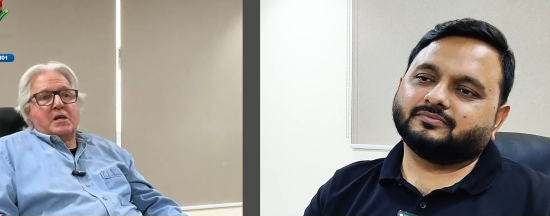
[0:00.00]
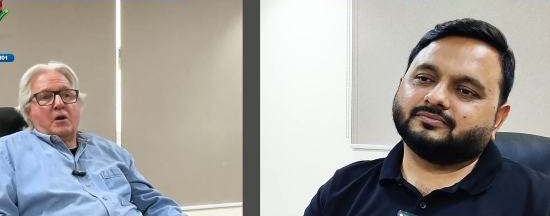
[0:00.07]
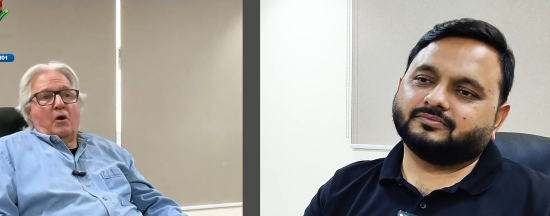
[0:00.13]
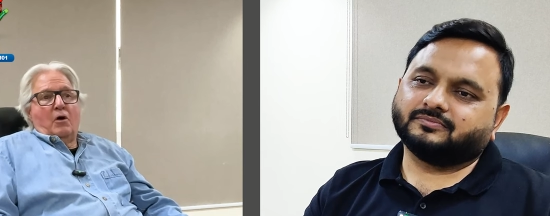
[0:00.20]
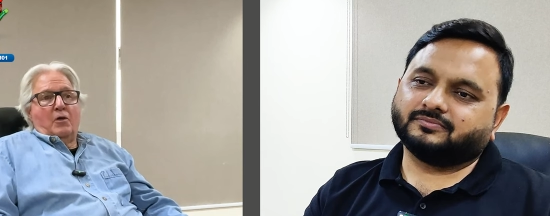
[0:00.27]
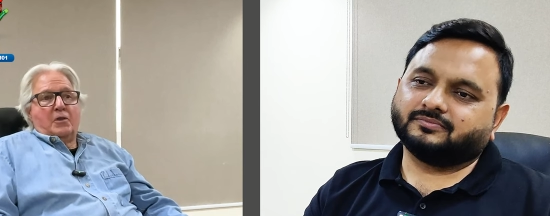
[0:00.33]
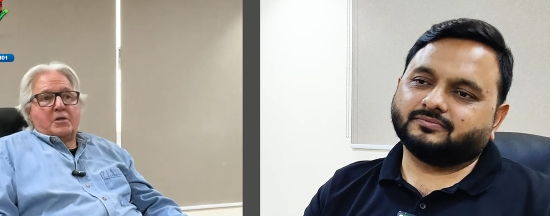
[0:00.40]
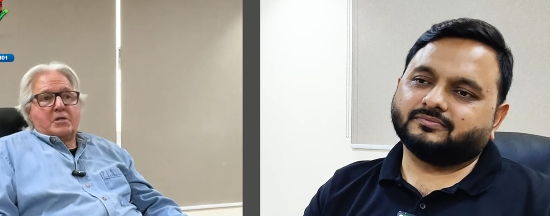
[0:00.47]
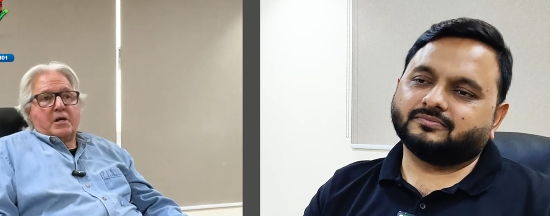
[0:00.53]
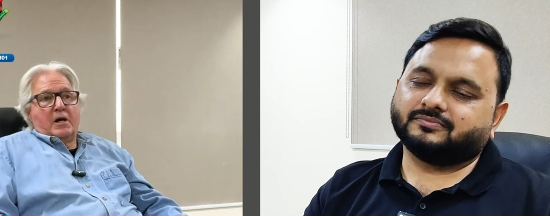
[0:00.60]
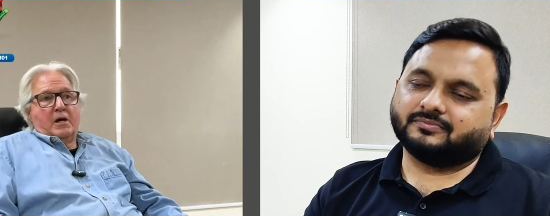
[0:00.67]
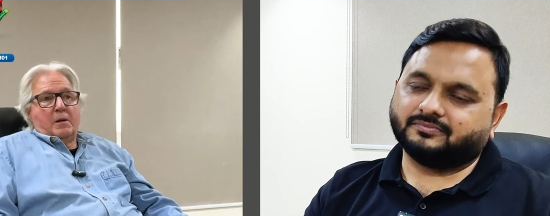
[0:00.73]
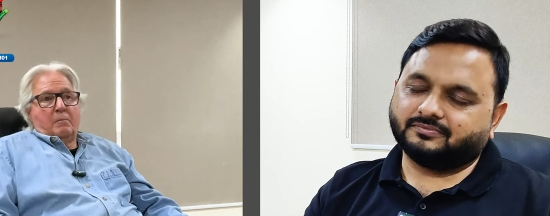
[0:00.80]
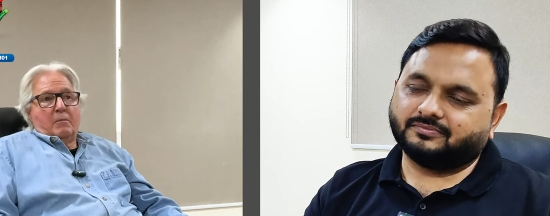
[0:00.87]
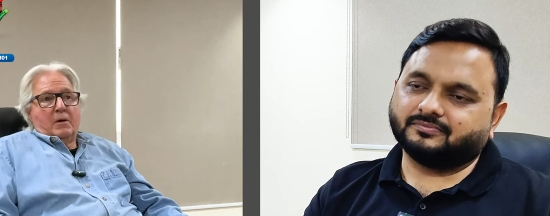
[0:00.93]
Speaker 1: that all the
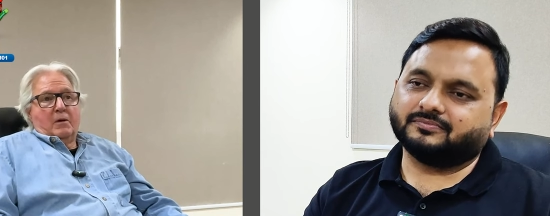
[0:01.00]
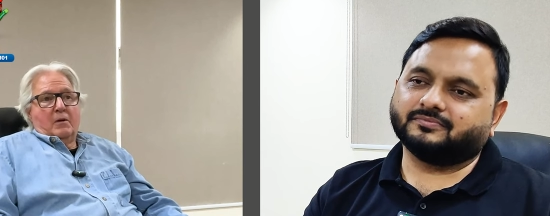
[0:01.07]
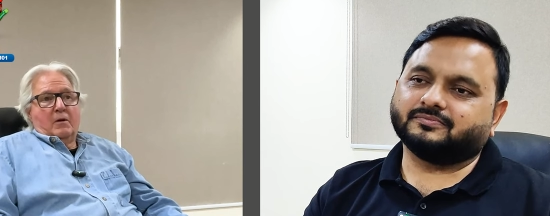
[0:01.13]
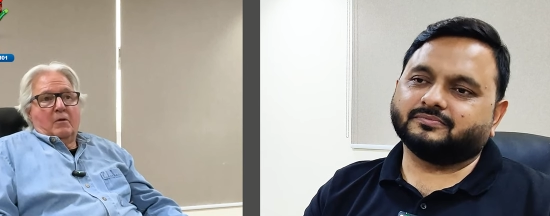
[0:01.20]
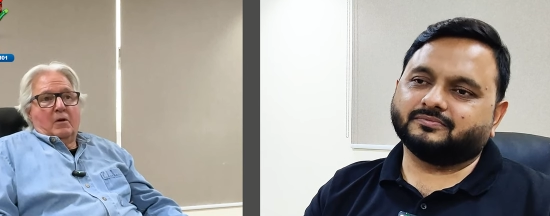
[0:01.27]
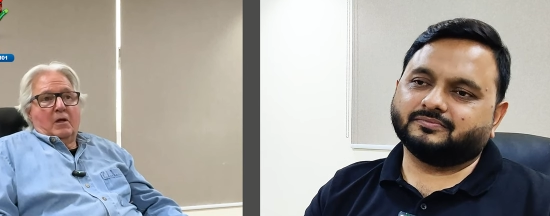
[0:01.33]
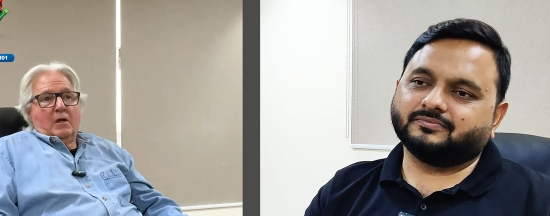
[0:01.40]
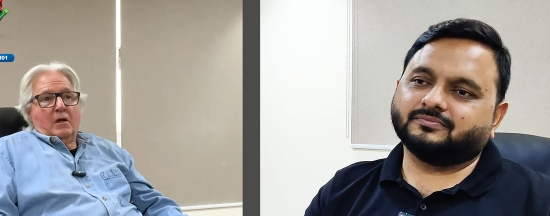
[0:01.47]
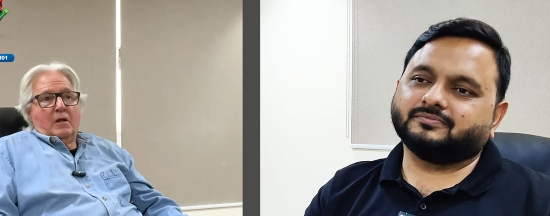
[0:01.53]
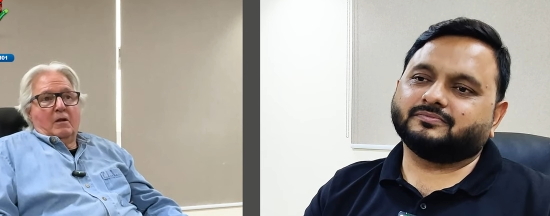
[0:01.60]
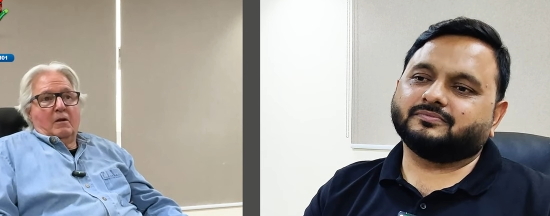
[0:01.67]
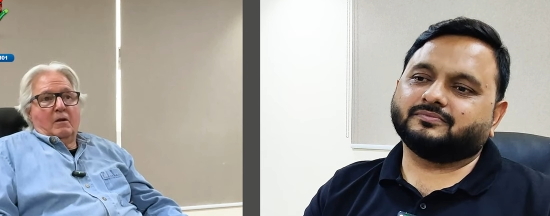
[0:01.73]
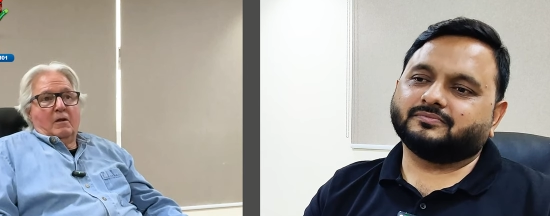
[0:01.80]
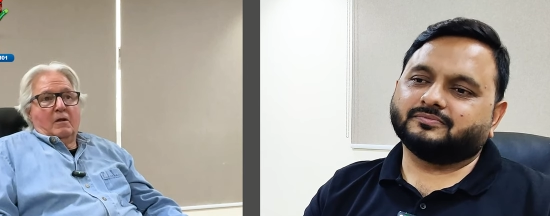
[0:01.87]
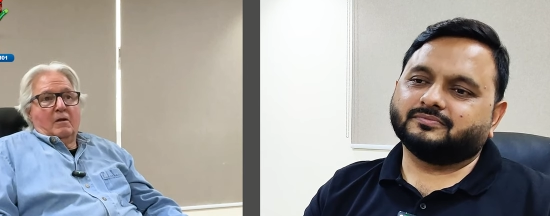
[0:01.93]
time, mm-hmm.
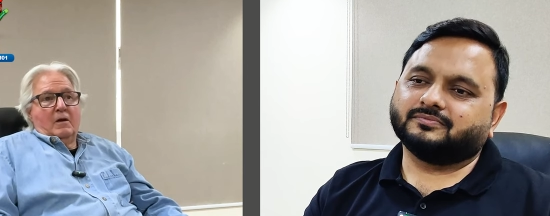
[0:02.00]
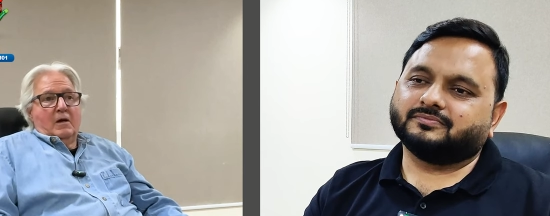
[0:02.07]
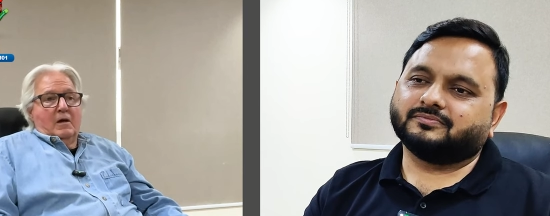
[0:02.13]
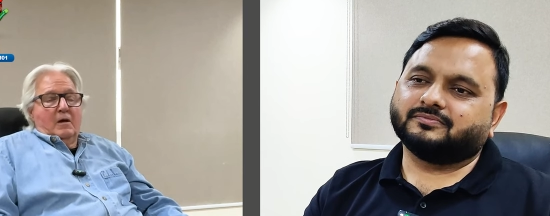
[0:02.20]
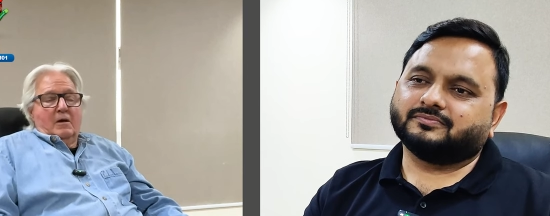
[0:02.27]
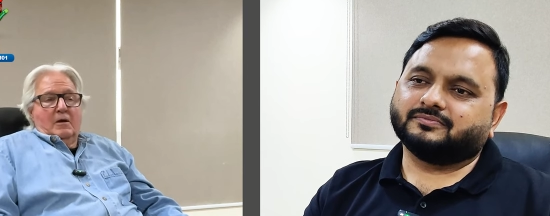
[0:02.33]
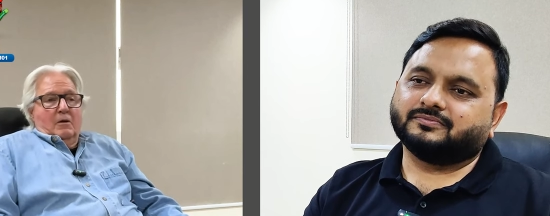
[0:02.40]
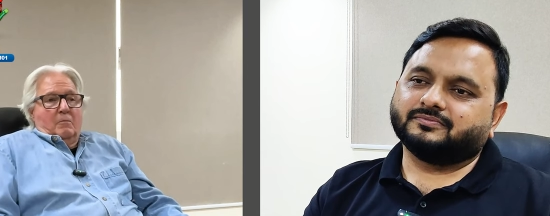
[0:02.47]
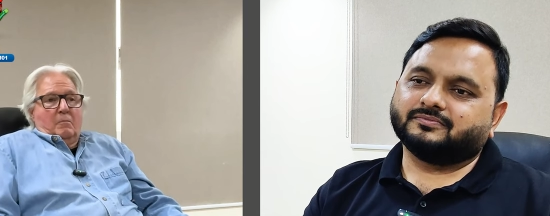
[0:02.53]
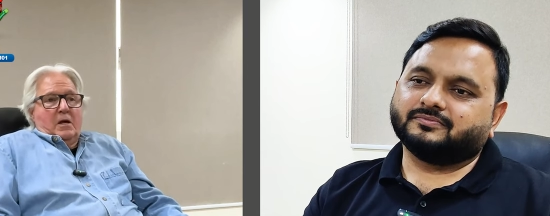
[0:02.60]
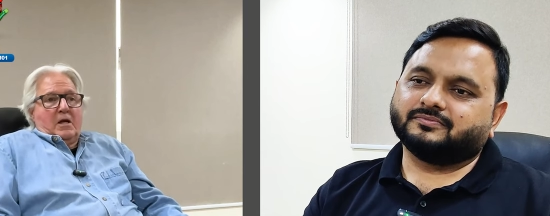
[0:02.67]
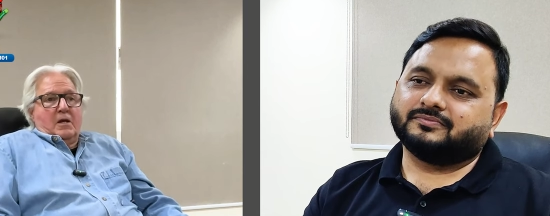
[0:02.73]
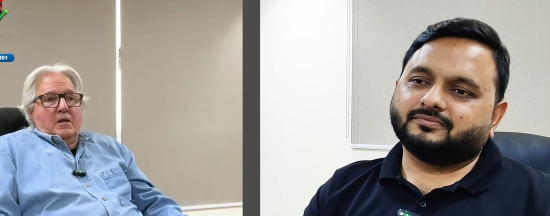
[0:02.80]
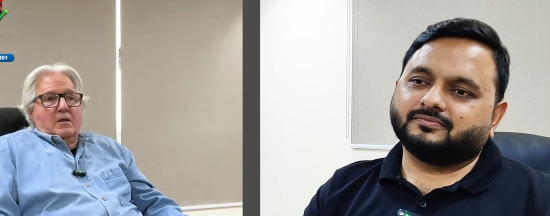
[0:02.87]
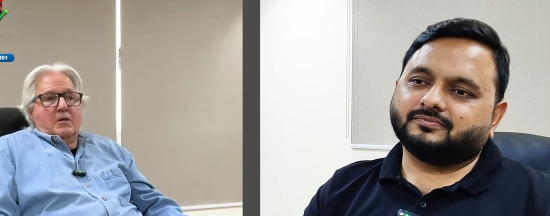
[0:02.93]
and you know
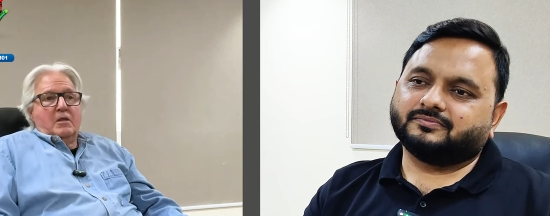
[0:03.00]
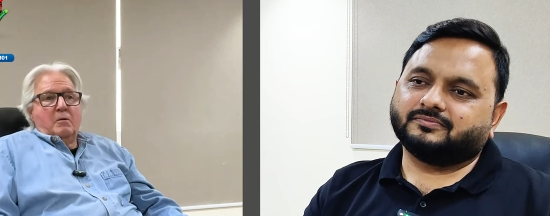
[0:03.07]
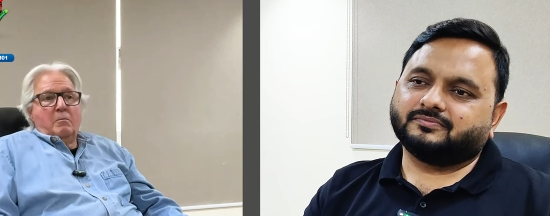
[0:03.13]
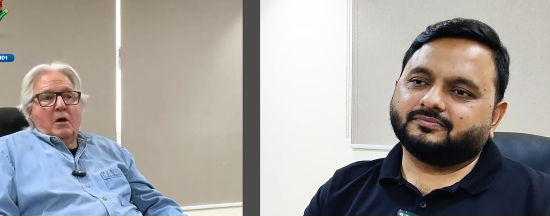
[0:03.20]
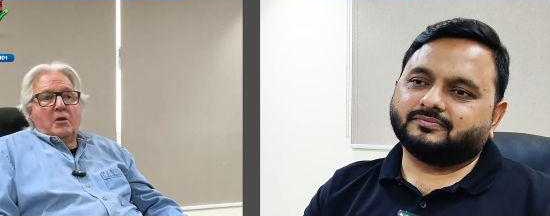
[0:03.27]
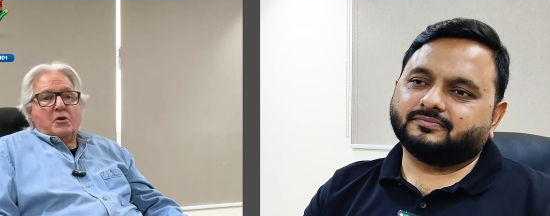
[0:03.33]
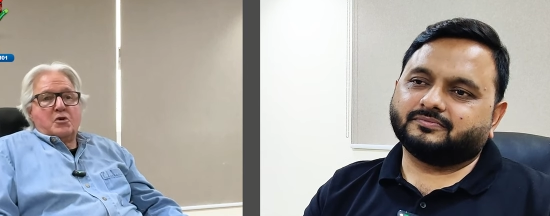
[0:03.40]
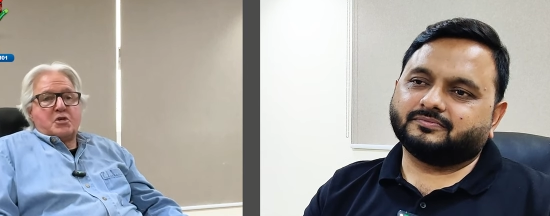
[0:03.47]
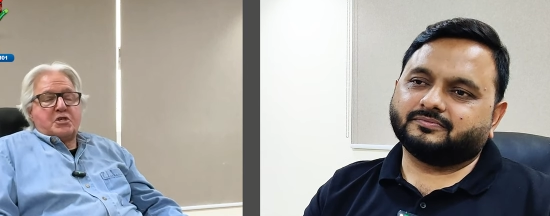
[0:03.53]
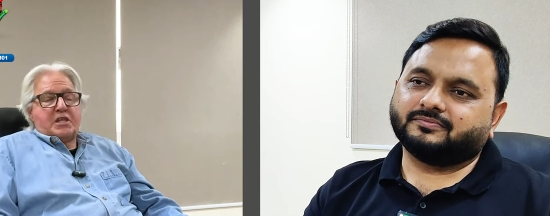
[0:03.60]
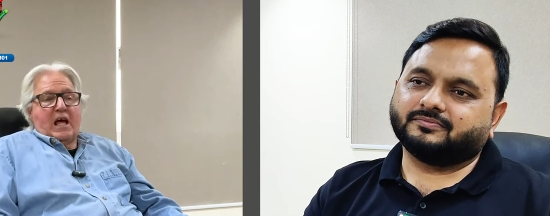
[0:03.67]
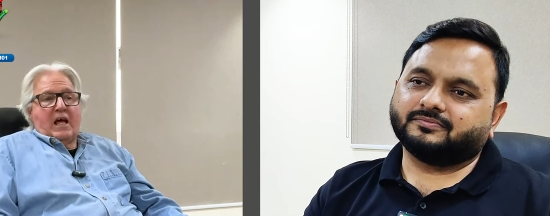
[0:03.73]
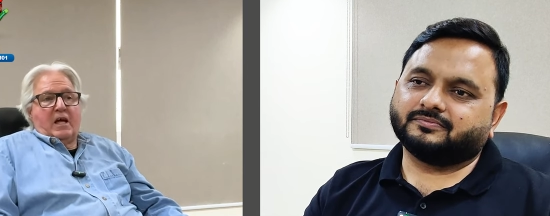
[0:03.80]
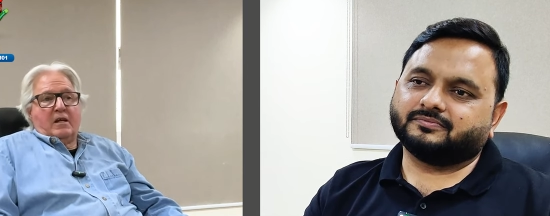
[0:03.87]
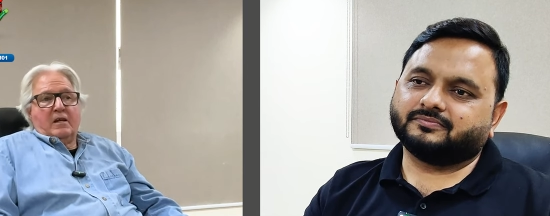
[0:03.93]
making them
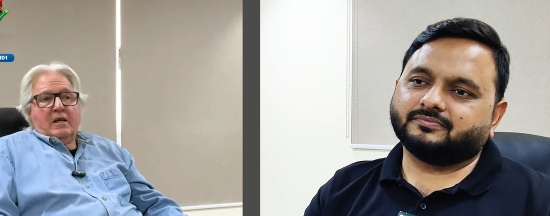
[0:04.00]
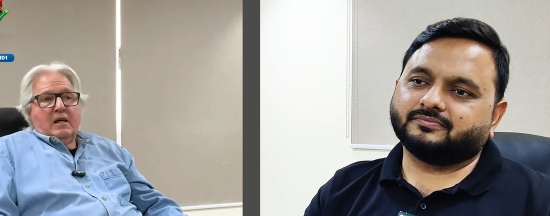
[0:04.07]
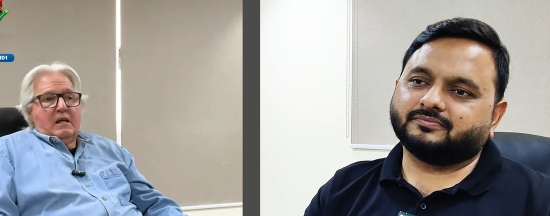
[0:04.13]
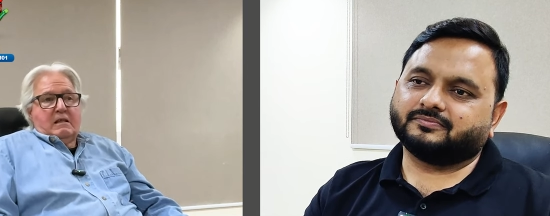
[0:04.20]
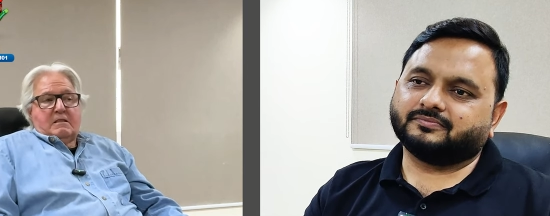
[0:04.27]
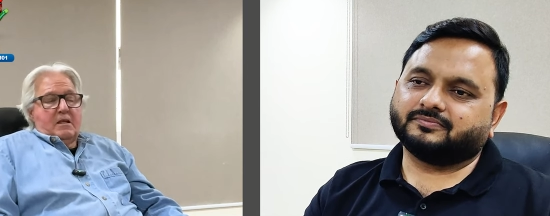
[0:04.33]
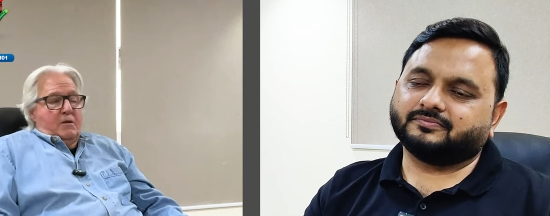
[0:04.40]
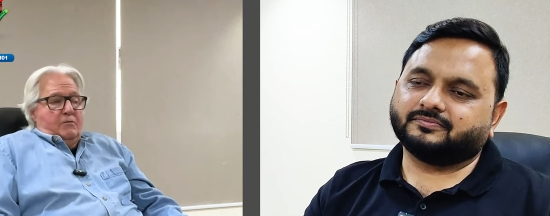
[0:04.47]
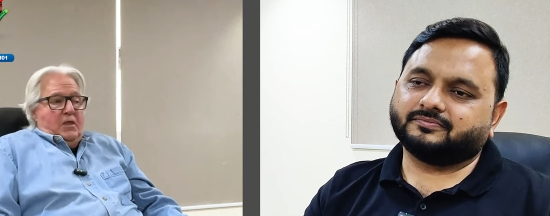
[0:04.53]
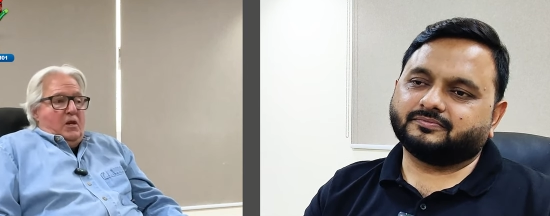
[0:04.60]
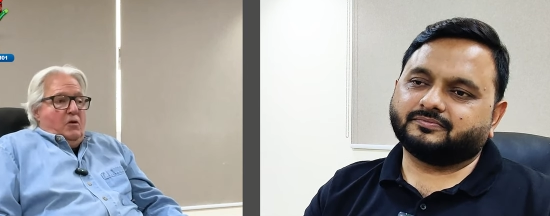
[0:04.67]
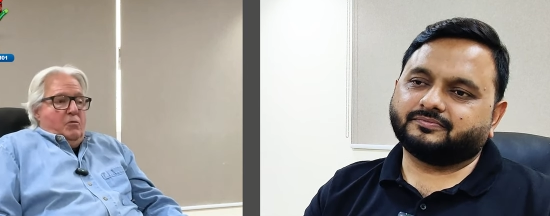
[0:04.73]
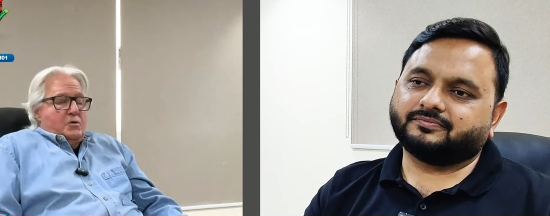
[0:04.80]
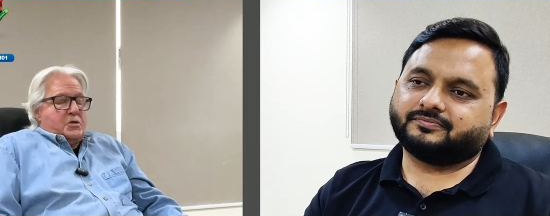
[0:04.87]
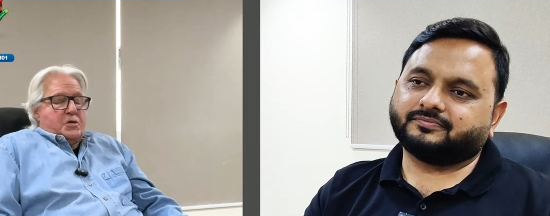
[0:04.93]
understand that if they
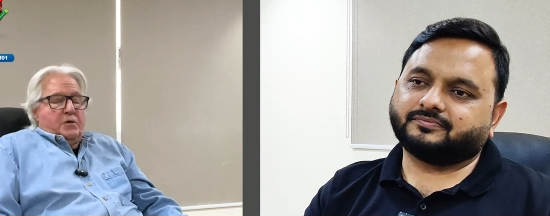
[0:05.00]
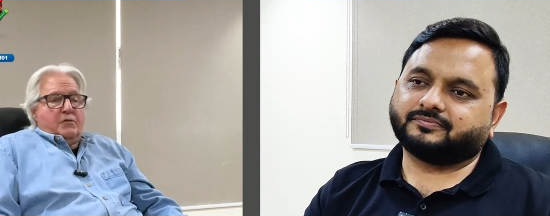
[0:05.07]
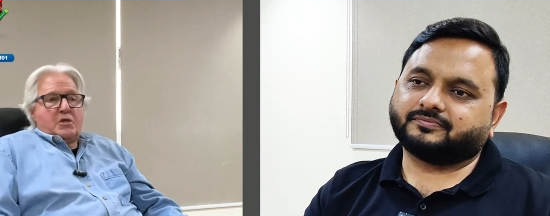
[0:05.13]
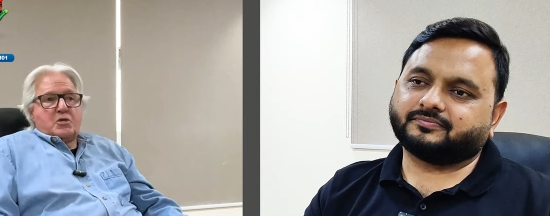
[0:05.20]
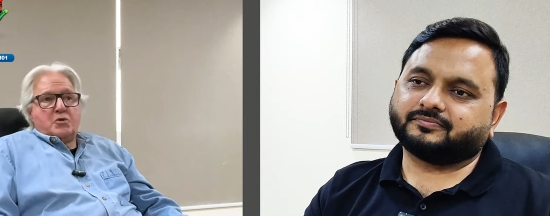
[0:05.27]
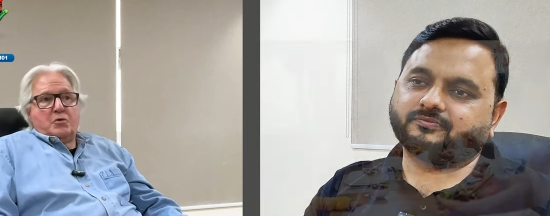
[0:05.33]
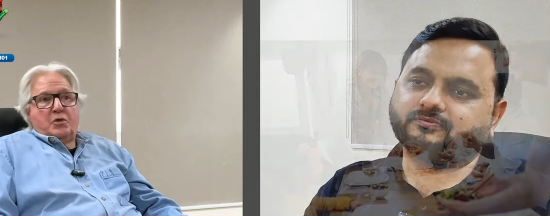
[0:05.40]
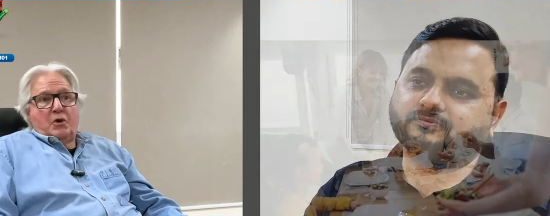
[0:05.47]
don't serve it to